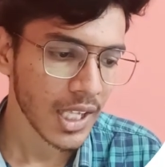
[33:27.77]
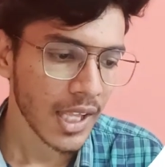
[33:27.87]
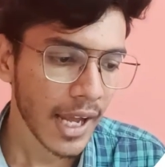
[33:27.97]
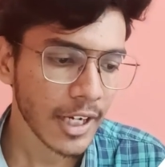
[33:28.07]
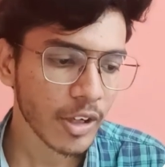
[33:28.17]

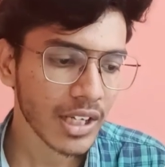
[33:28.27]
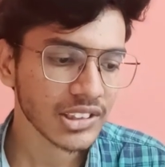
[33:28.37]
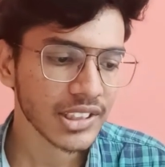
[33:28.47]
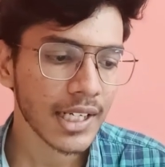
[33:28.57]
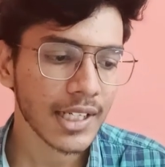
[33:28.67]
and you can
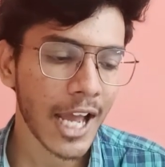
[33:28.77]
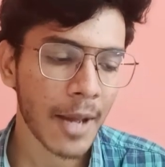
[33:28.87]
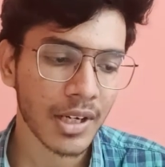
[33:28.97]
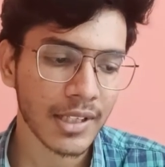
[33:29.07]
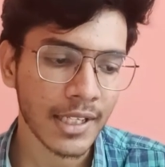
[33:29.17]
see that I'm
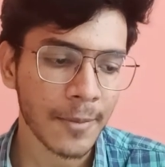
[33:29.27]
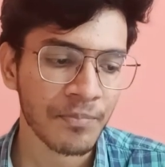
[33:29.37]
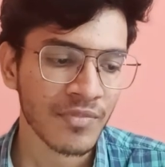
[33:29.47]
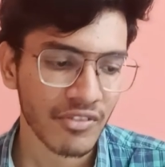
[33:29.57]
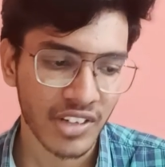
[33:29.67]
getting
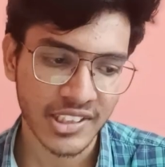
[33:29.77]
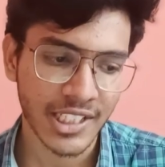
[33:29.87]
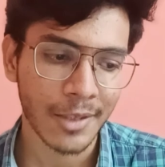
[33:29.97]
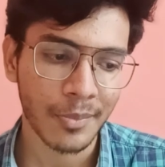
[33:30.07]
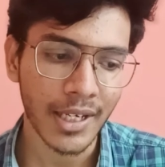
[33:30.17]
first
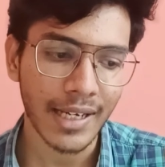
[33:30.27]
statement,